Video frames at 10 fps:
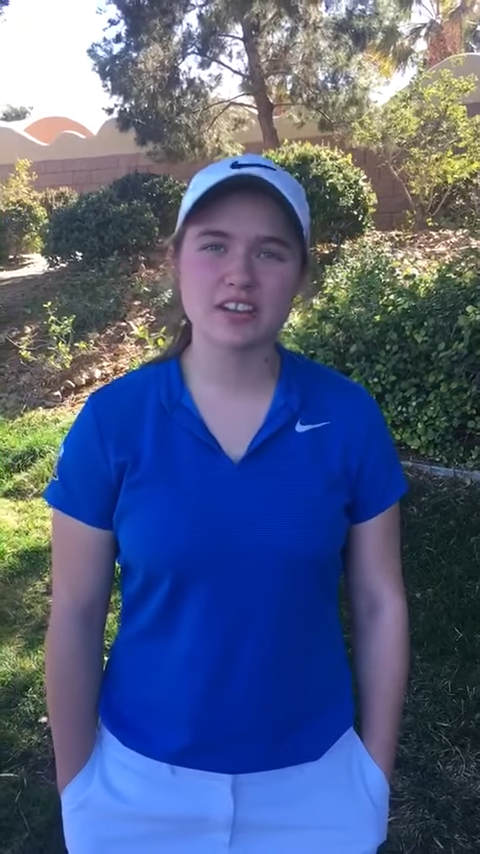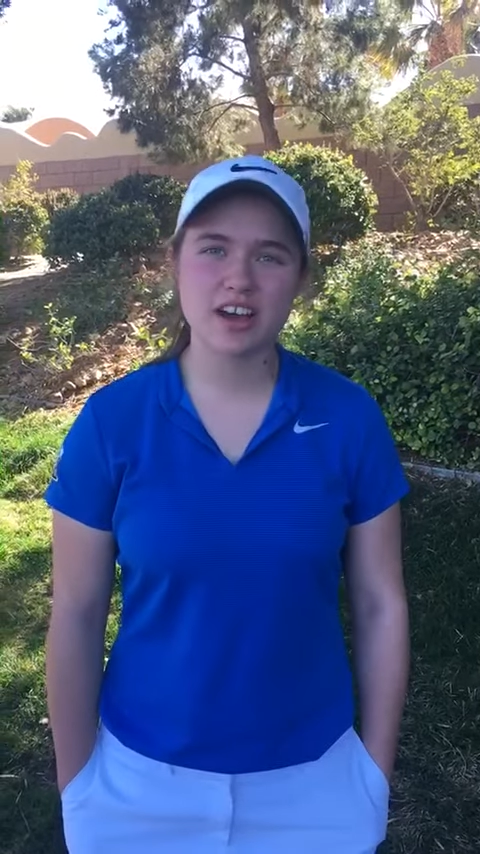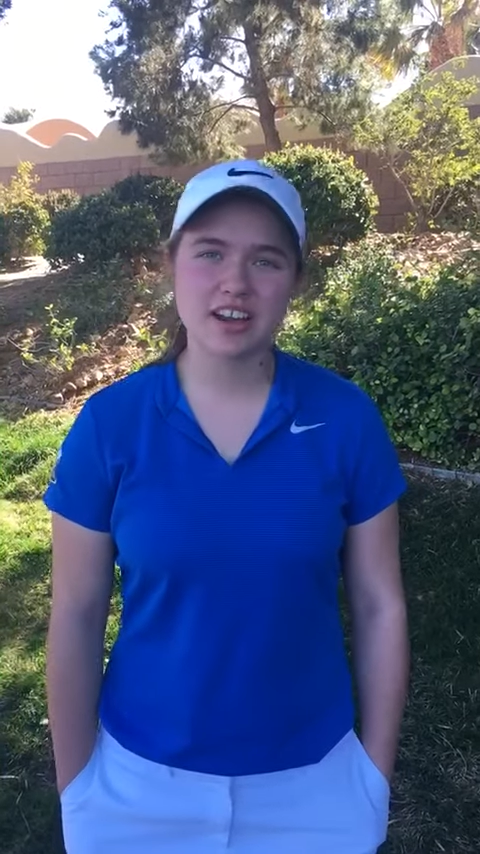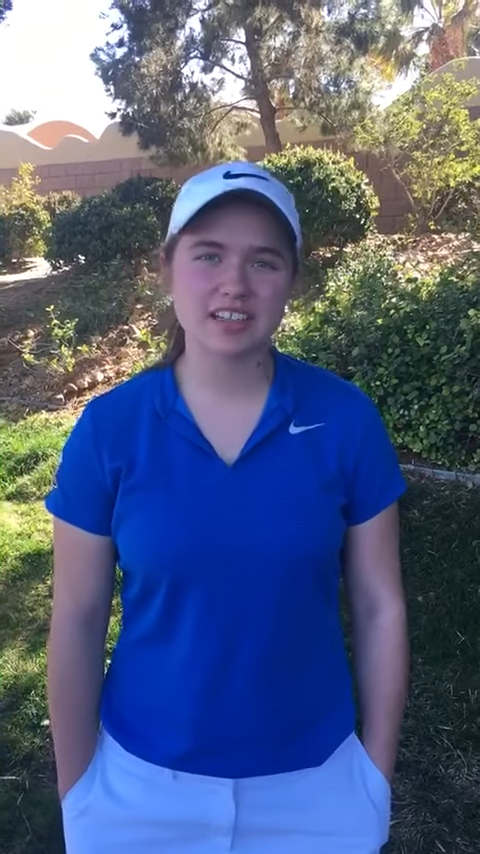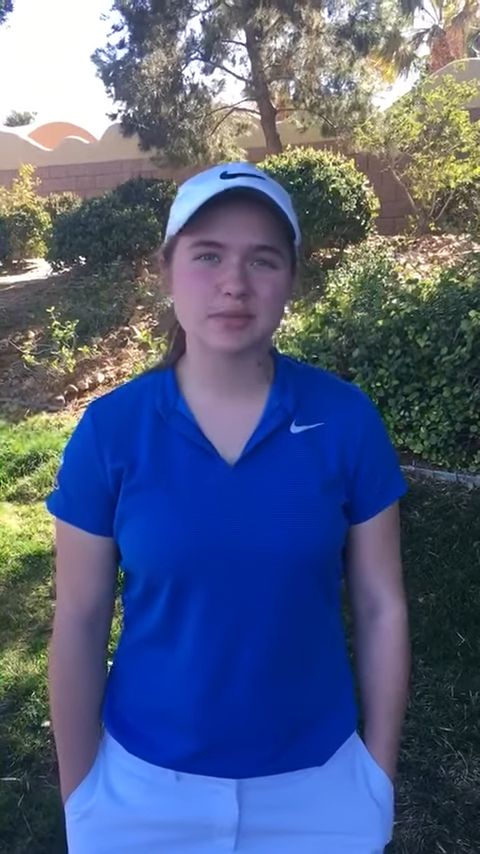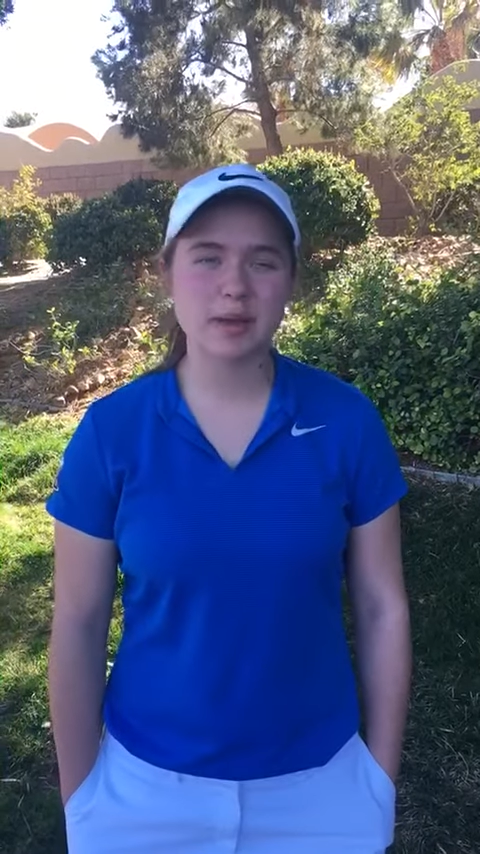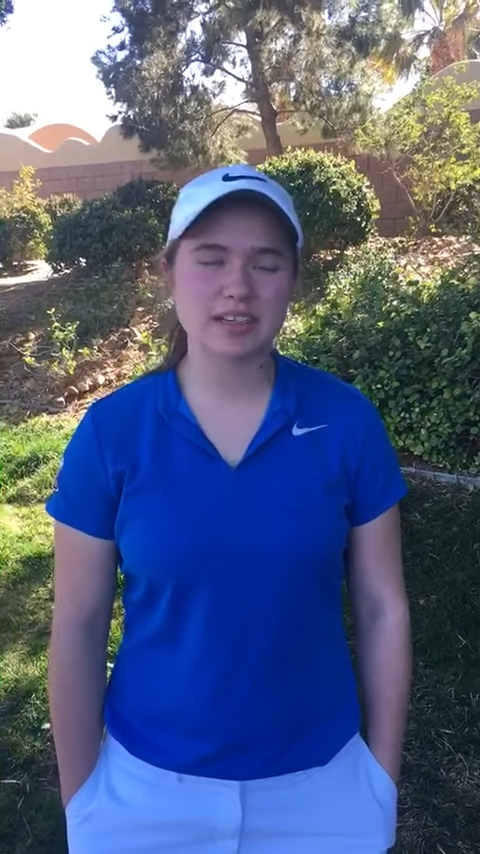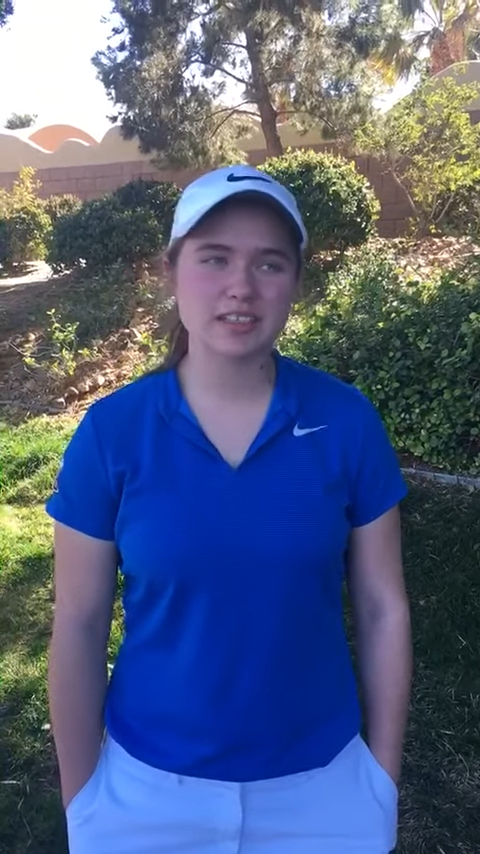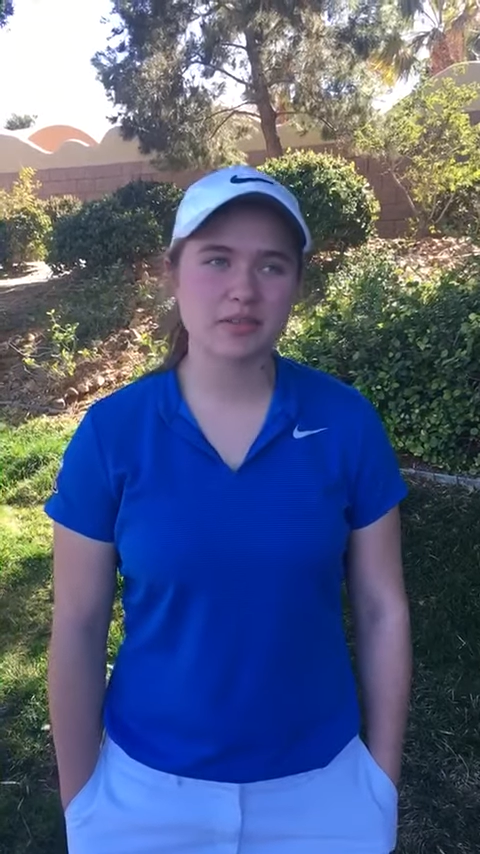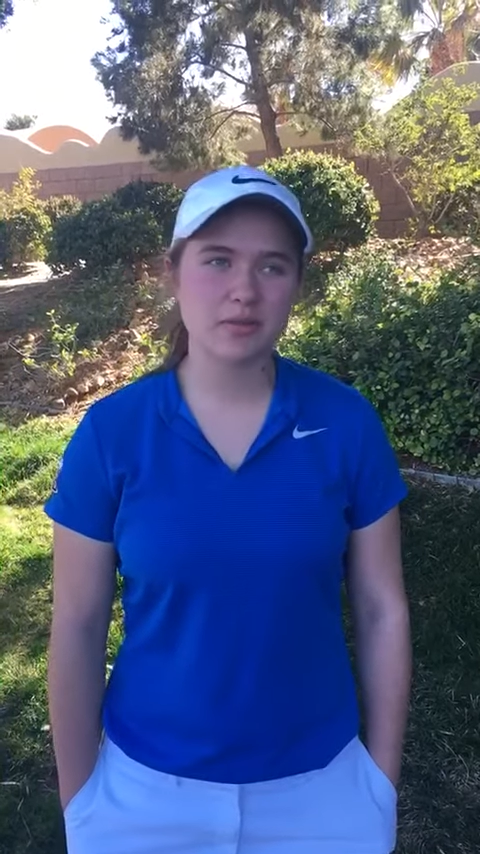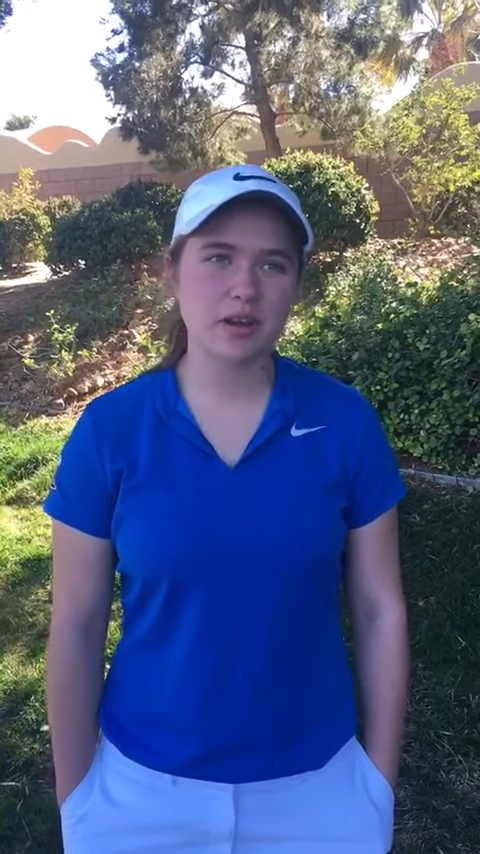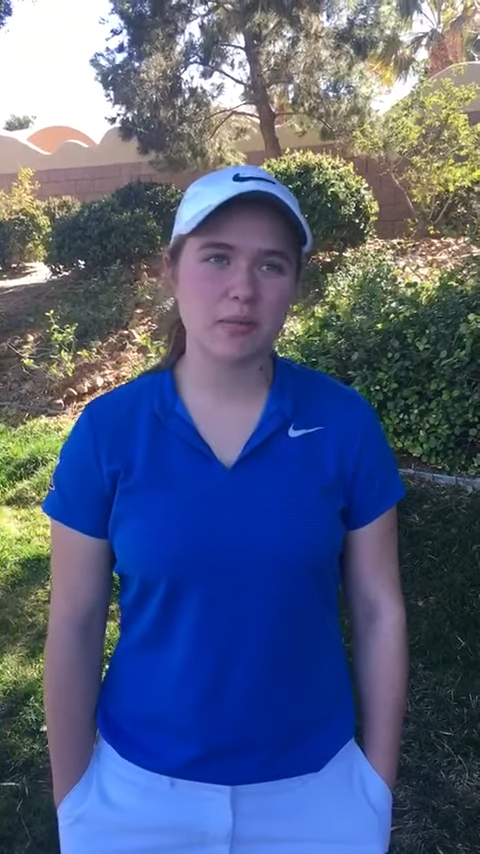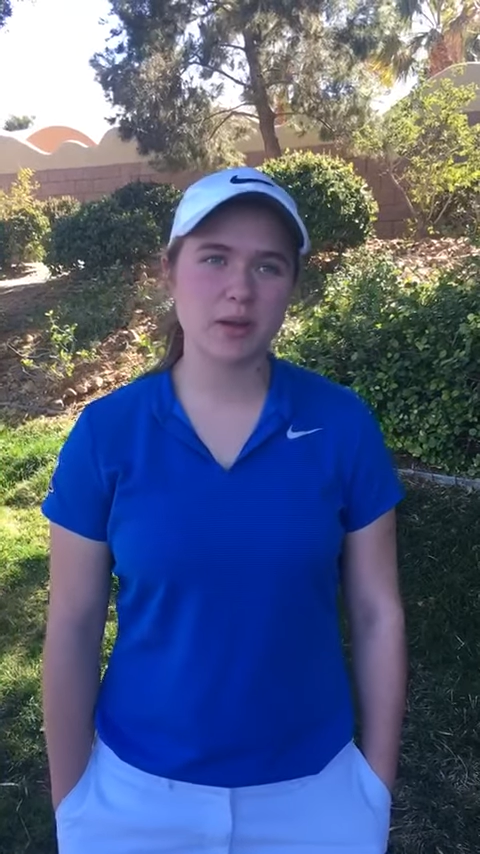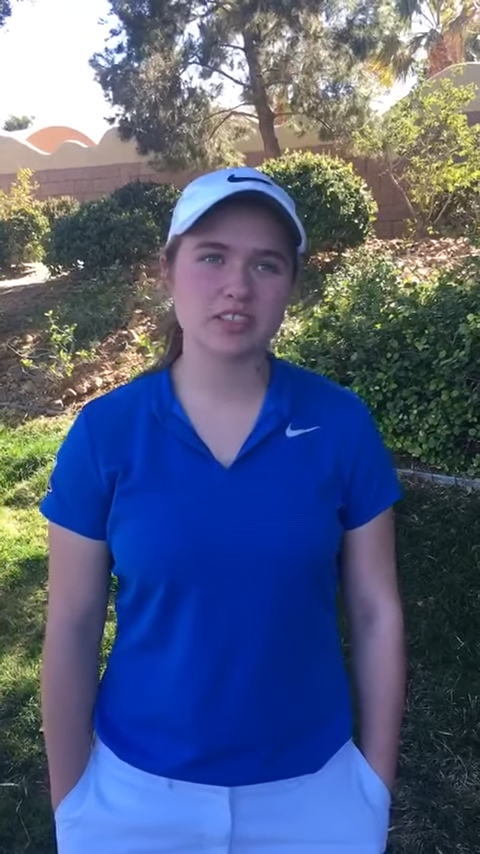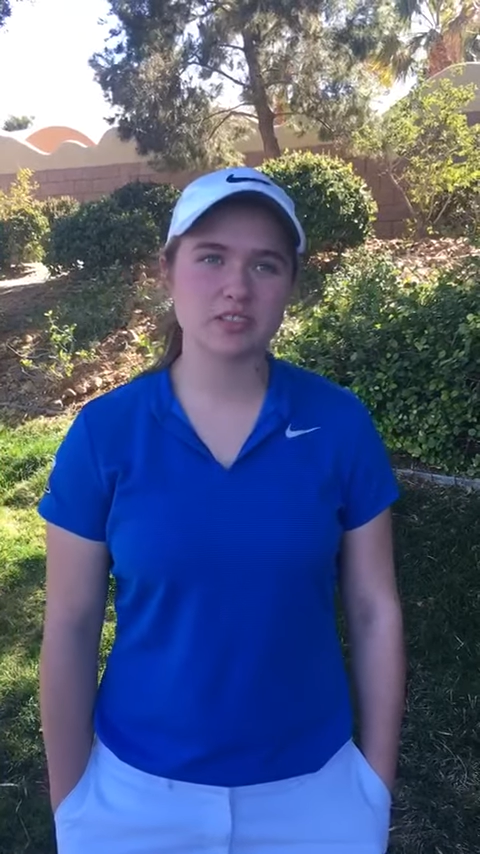not expecting very
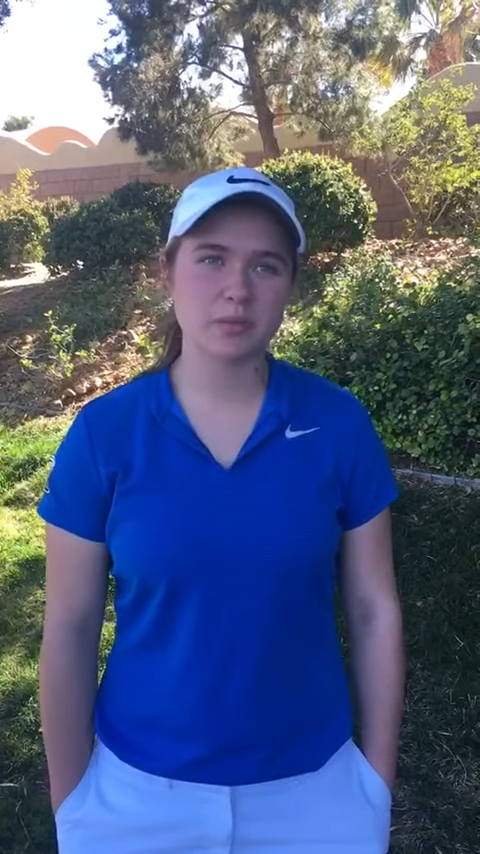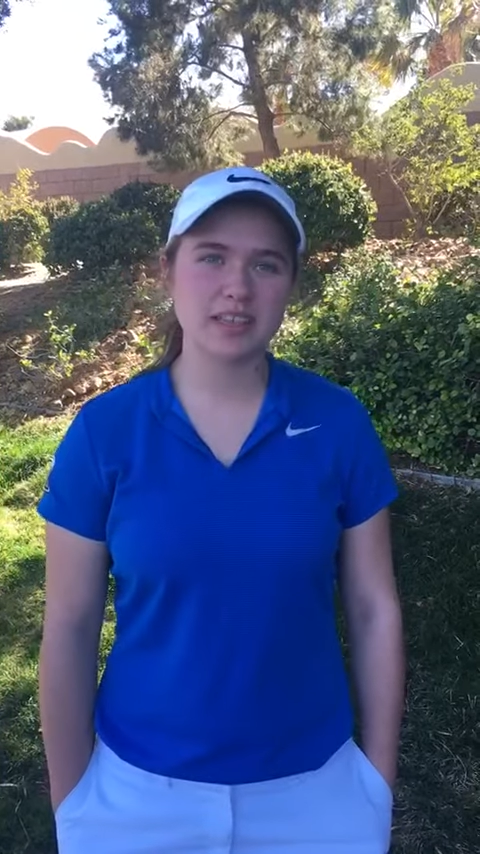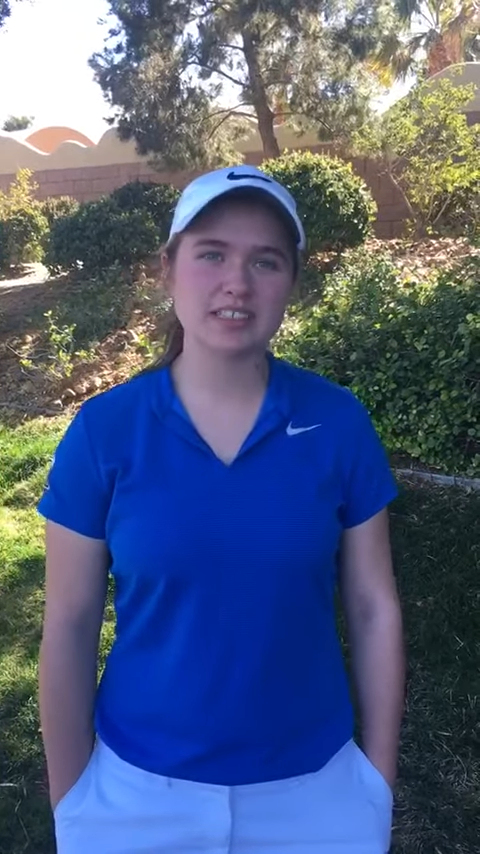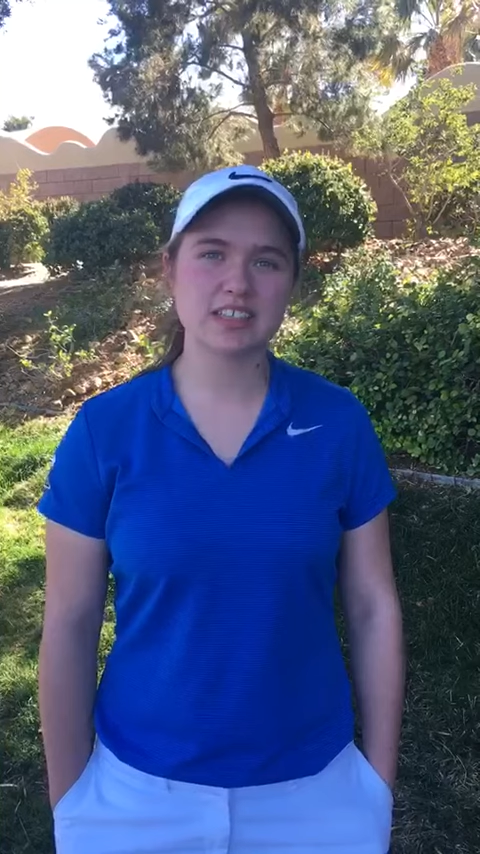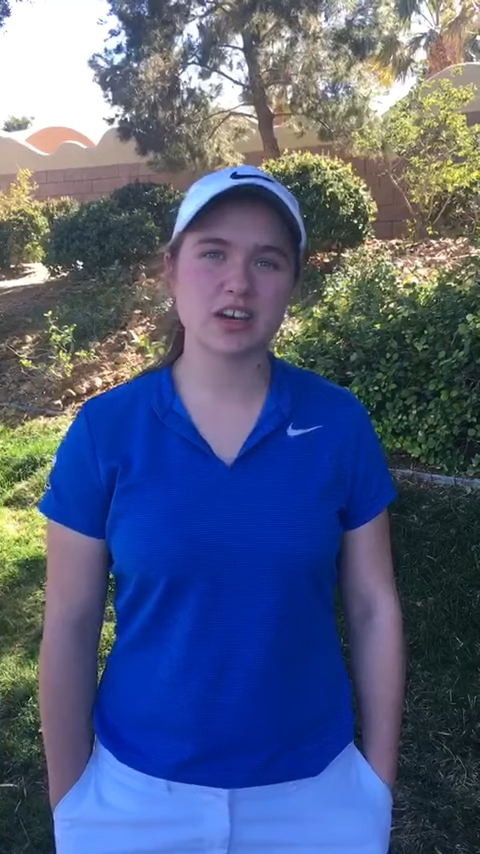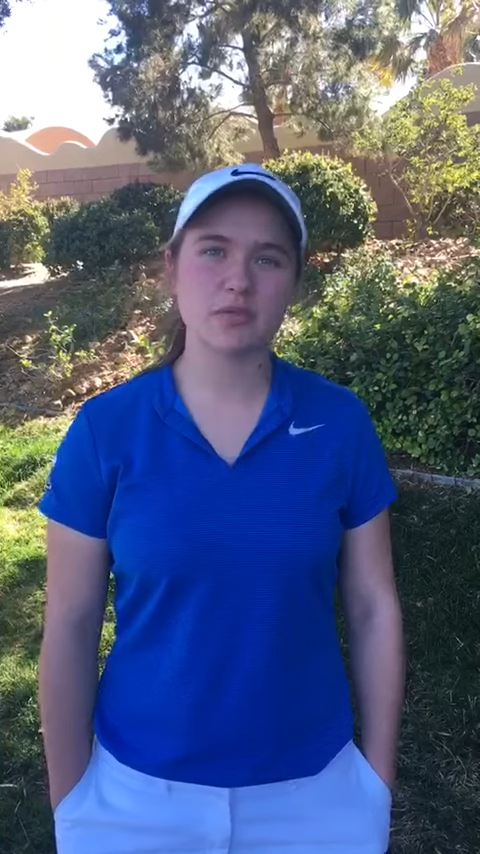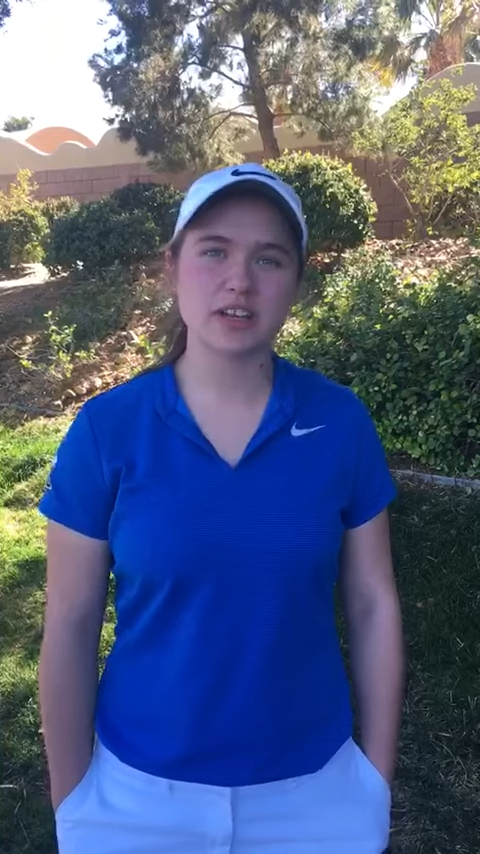much of myself.